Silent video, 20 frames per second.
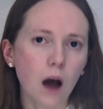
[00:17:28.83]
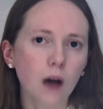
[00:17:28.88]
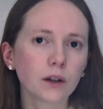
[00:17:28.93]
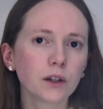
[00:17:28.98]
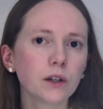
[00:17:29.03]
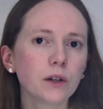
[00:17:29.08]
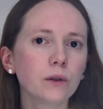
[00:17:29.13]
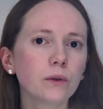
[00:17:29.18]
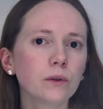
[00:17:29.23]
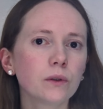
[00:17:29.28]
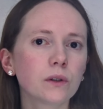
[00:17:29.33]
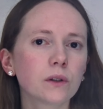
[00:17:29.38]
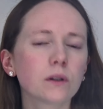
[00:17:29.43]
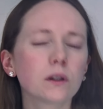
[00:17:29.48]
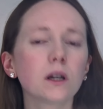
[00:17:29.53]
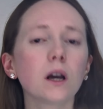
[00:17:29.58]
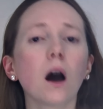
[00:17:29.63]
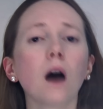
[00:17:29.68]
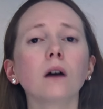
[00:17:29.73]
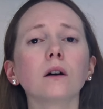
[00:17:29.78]
unused
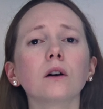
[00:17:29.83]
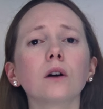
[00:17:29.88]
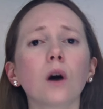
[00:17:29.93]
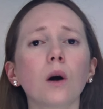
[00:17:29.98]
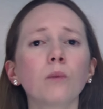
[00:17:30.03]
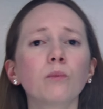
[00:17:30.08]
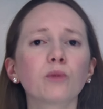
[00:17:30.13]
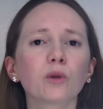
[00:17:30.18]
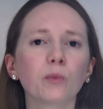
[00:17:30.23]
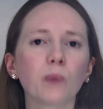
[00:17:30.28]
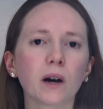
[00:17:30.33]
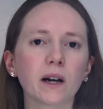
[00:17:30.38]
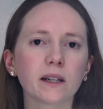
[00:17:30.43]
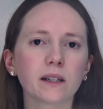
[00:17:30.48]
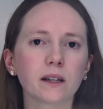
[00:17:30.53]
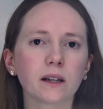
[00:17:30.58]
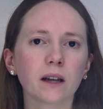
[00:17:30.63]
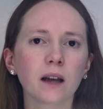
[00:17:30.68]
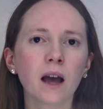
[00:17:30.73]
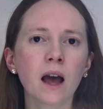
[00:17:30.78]
to the
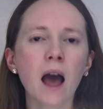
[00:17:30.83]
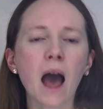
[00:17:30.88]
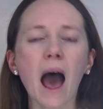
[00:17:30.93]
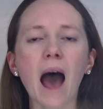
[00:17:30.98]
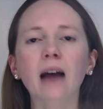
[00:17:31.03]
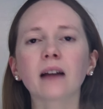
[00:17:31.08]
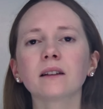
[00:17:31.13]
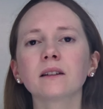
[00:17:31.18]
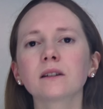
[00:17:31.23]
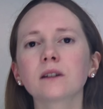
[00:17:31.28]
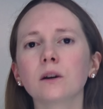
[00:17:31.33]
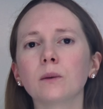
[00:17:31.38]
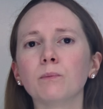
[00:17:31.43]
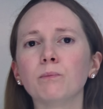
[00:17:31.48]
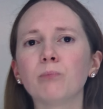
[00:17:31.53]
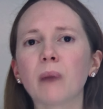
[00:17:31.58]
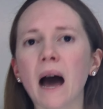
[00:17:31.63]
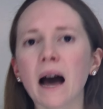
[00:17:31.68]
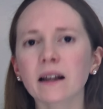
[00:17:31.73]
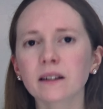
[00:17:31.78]
uncompromising and
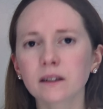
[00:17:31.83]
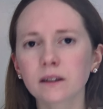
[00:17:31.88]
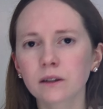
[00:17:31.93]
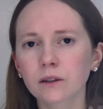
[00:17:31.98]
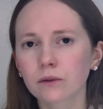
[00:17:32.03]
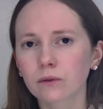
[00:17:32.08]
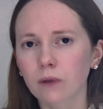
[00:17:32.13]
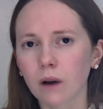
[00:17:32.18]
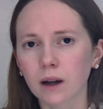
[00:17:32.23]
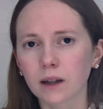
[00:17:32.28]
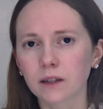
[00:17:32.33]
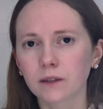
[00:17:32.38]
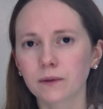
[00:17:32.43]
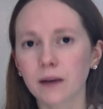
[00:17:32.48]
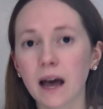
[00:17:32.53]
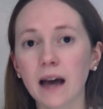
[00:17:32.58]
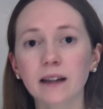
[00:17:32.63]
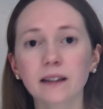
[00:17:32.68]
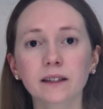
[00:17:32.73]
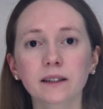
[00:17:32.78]
combatant rite of
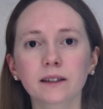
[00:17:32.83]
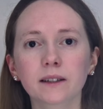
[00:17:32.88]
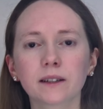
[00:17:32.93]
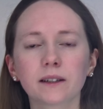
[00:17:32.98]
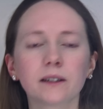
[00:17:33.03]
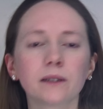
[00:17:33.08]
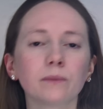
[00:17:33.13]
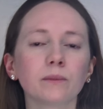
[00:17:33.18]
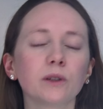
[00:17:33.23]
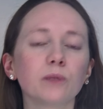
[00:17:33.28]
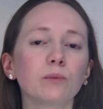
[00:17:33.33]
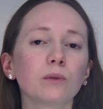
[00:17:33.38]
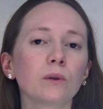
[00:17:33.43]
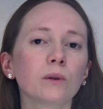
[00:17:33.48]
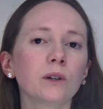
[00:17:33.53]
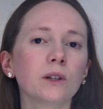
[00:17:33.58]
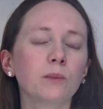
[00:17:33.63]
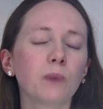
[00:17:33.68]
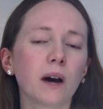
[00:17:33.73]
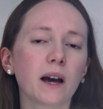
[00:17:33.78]
exorcism
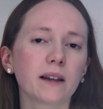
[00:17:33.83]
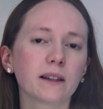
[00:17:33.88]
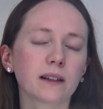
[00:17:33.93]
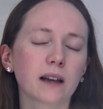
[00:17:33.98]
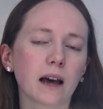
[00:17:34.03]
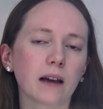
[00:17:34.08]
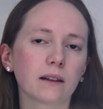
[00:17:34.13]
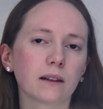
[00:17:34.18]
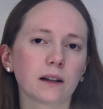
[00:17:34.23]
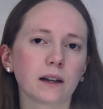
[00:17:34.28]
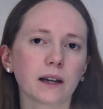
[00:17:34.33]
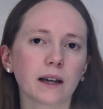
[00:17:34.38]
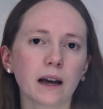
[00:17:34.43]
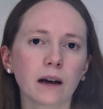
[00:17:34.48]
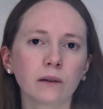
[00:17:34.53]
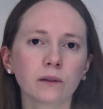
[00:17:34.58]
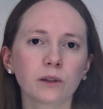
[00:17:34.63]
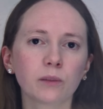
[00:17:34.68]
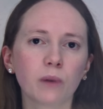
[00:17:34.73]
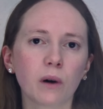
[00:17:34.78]
deployed by his Catholic
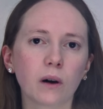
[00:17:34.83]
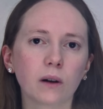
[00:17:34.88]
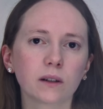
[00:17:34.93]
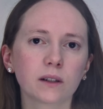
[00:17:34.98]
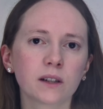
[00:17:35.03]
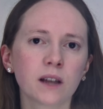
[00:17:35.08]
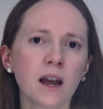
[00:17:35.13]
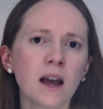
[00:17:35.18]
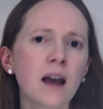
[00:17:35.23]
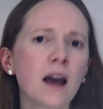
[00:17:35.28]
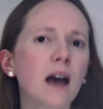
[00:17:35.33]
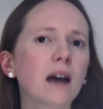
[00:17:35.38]
counterparts,